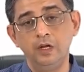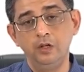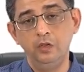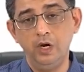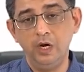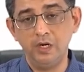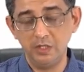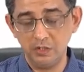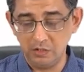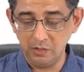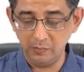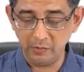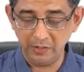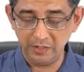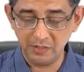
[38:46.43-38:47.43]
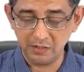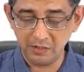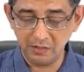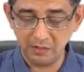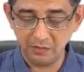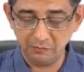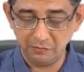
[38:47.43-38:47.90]
The additional points
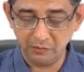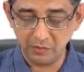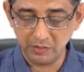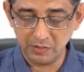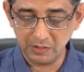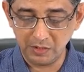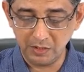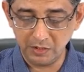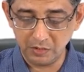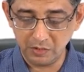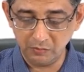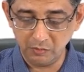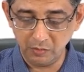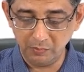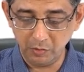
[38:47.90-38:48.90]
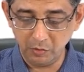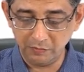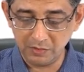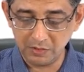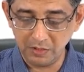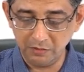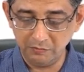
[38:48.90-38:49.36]
for this condition would be
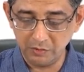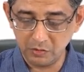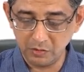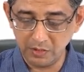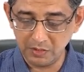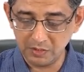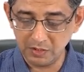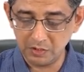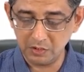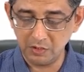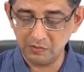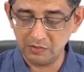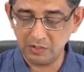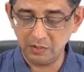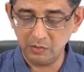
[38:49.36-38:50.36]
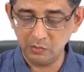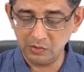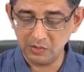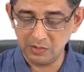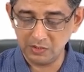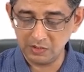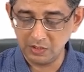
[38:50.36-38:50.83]
obviously visualization of
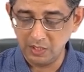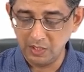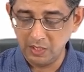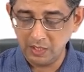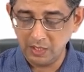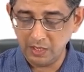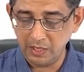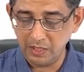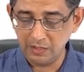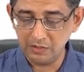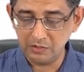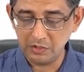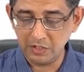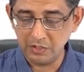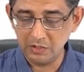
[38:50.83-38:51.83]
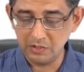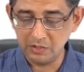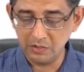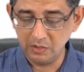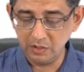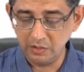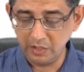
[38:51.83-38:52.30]
cyanosis and changes
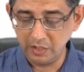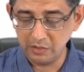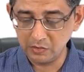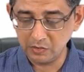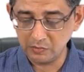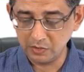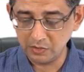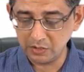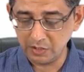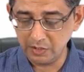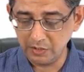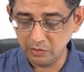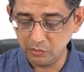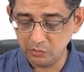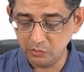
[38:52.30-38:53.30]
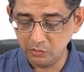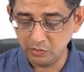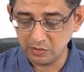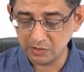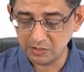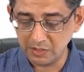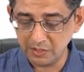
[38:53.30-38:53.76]
in the nails of the child due to
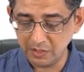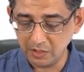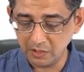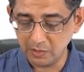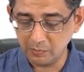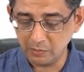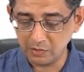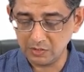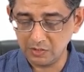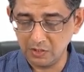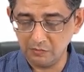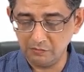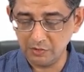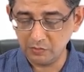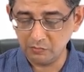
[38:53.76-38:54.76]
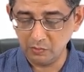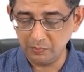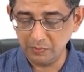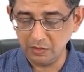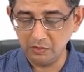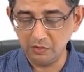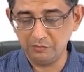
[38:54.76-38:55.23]
long-standing hypoxia, which would
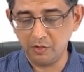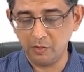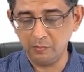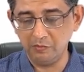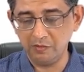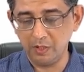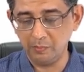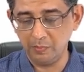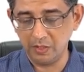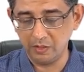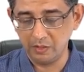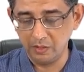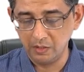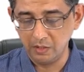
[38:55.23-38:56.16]
be in the form of clubbing.